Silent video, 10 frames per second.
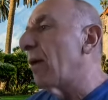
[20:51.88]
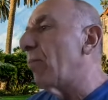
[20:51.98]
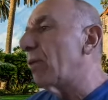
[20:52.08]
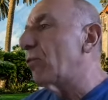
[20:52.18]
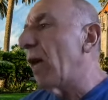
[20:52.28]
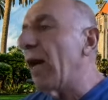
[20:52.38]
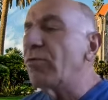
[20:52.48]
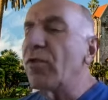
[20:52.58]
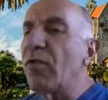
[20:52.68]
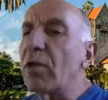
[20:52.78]
but you have
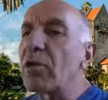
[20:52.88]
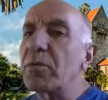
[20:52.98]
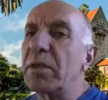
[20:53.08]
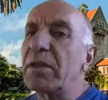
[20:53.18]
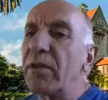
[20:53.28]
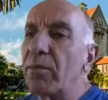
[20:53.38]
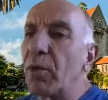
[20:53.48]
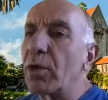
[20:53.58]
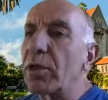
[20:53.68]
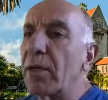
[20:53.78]
to follow a specific
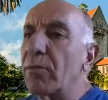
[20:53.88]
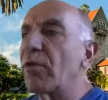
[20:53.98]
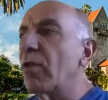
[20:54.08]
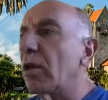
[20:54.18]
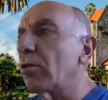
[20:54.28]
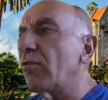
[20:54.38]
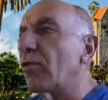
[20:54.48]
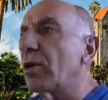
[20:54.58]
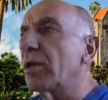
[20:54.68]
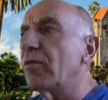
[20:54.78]
program. You follow
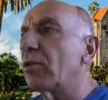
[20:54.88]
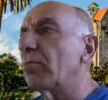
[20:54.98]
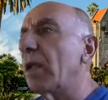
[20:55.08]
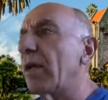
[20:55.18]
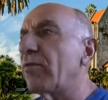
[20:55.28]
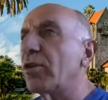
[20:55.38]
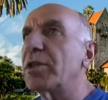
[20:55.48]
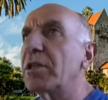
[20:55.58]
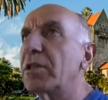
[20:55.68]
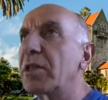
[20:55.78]
if you plan 4
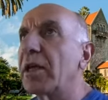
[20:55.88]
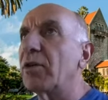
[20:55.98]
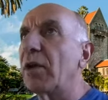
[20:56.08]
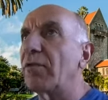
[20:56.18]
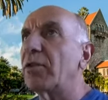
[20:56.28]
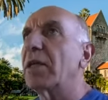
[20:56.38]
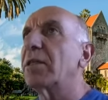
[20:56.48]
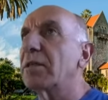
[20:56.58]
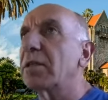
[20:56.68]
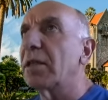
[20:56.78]
years there, you have to take a
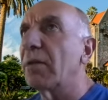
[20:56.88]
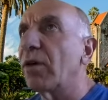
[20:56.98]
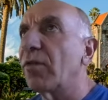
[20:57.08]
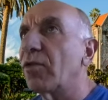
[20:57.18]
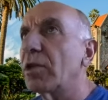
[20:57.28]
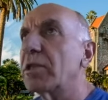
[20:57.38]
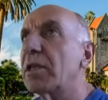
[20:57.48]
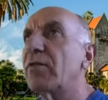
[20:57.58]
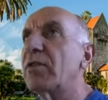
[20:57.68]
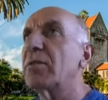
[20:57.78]
certain number of units
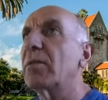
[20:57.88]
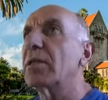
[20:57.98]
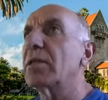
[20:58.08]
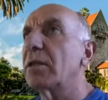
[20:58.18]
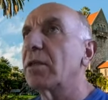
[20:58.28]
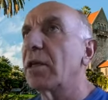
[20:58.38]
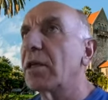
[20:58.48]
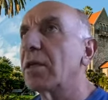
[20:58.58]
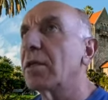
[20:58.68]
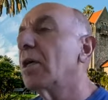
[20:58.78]
every semester
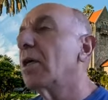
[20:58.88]
there.